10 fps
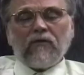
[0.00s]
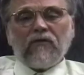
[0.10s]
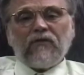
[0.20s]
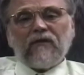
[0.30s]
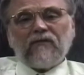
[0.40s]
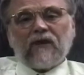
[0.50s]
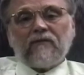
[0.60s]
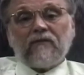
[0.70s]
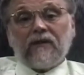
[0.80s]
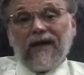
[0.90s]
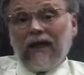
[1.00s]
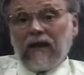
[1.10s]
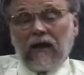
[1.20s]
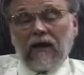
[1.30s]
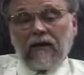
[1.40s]
One of the things that I did
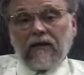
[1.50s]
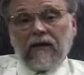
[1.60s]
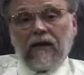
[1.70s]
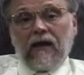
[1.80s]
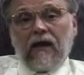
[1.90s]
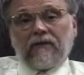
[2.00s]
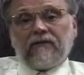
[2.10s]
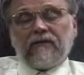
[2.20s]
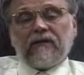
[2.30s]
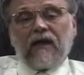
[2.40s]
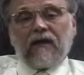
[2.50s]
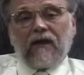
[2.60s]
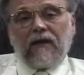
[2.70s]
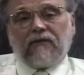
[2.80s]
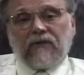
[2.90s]
not like
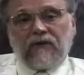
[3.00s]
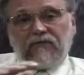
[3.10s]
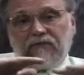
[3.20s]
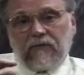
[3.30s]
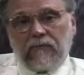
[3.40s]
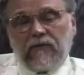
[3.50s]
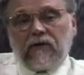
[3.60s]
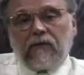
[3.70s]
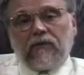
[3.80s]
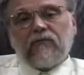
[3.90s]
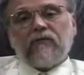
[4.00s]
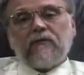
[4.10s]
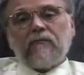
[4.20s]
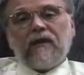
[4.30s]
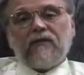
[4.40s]
the Nephilim
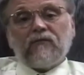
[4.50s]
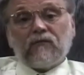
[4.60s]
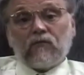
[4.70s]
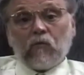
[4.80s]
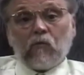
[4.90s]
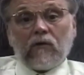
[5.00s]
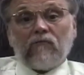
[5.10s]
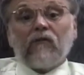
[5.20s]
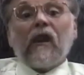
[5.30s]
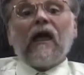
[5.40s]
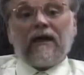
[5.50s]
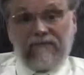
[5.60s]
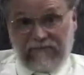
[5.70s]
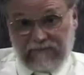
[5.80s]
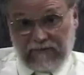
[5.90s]
becoming the main story of
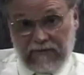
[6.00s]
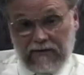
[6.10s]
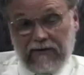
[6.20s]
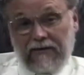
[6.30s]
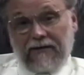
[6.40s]
life.